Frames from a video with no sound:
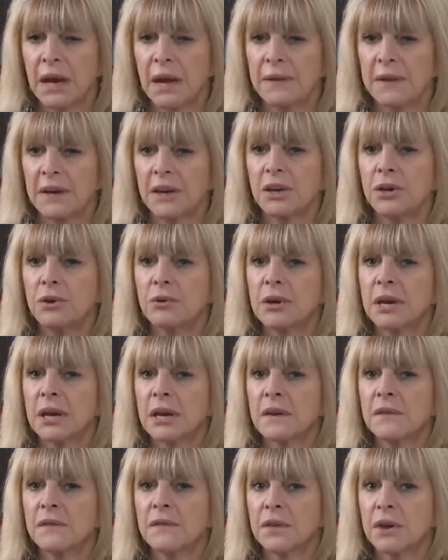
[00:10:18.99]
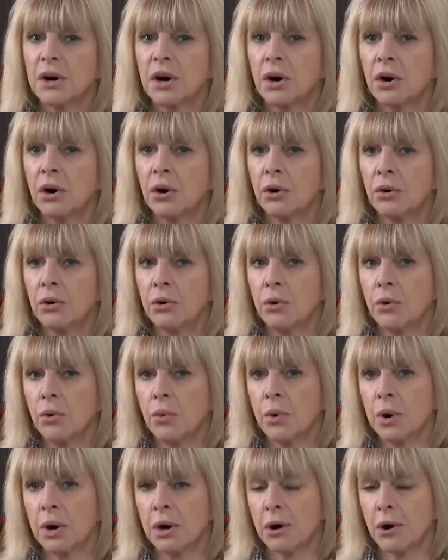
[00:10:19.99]
And then you give the
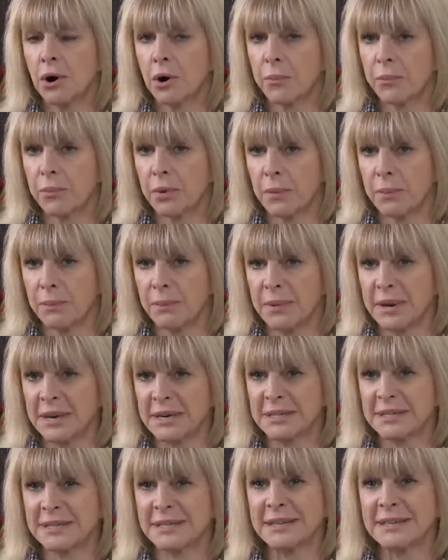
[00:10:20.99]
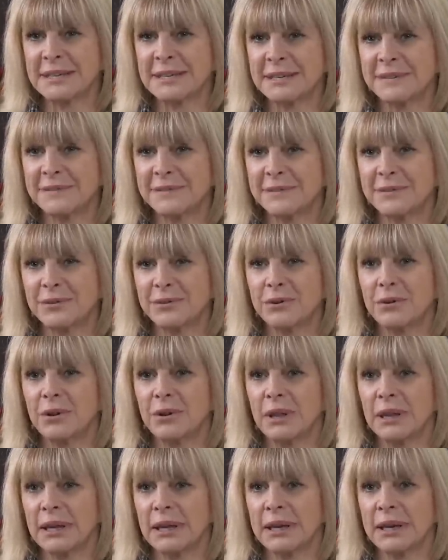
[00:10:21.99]
whole world permission to
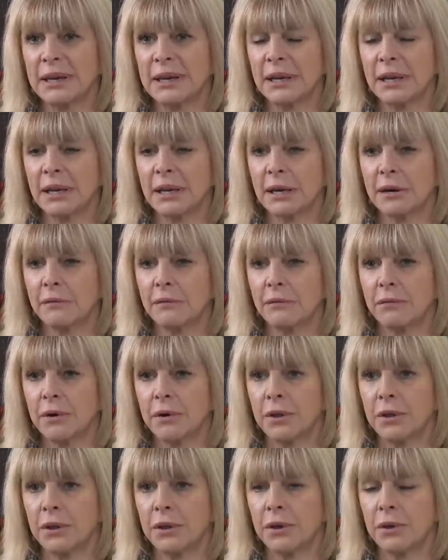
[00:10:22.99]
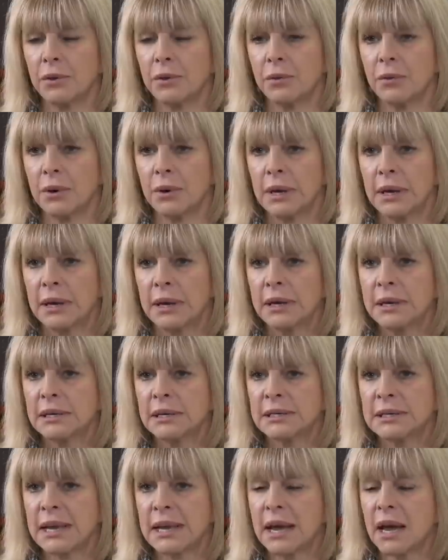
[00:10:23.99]
fall in love with you.
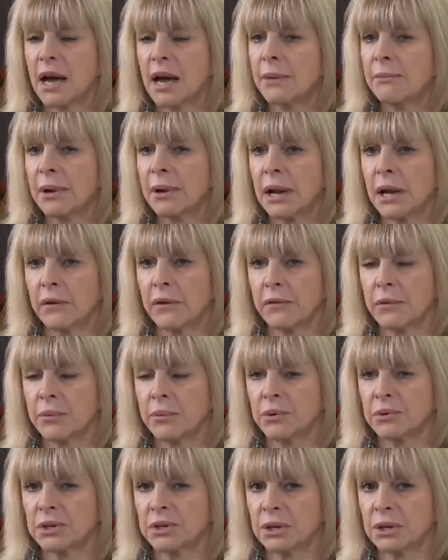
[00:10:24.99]
Say, I'm lovable.